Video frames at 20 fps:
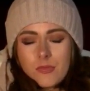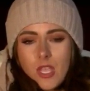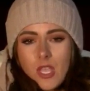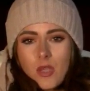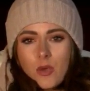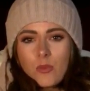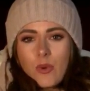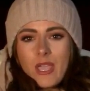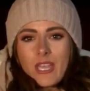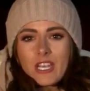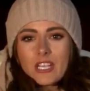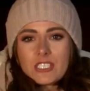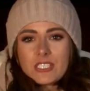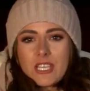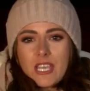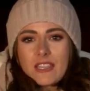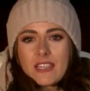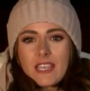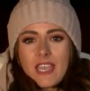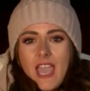Weiner
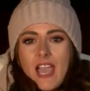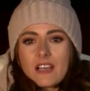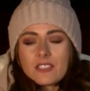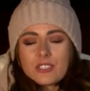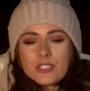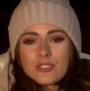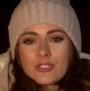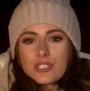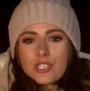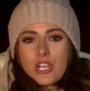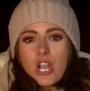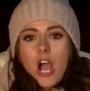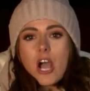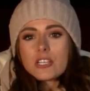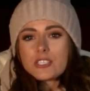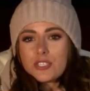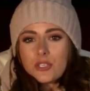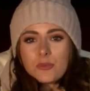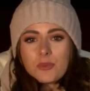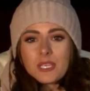said the council should
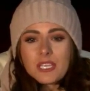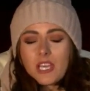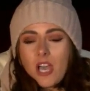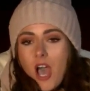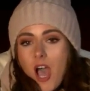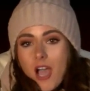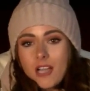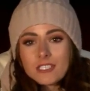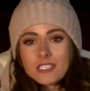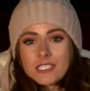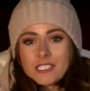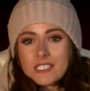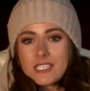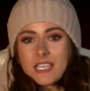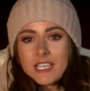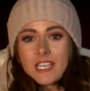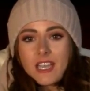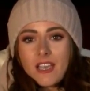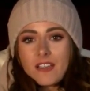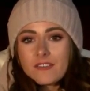also be
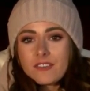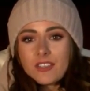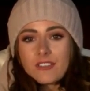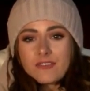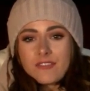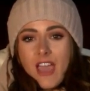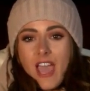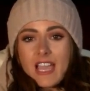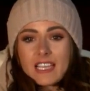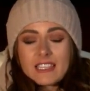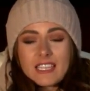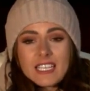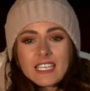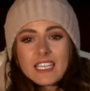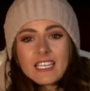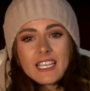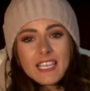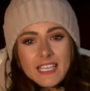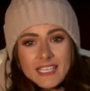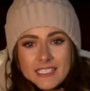cognizant of the fact that it
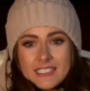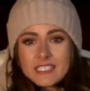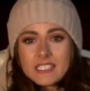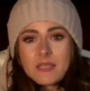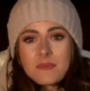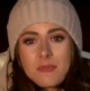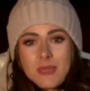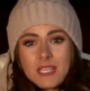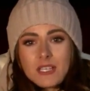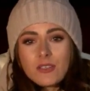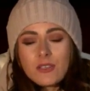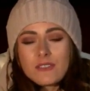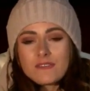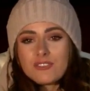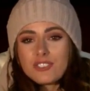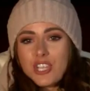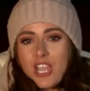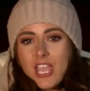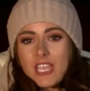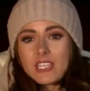is the middle of
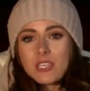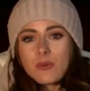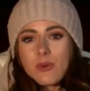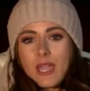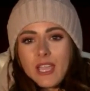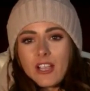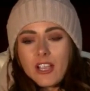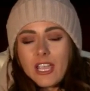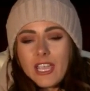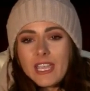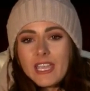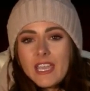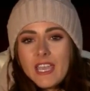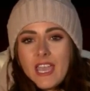January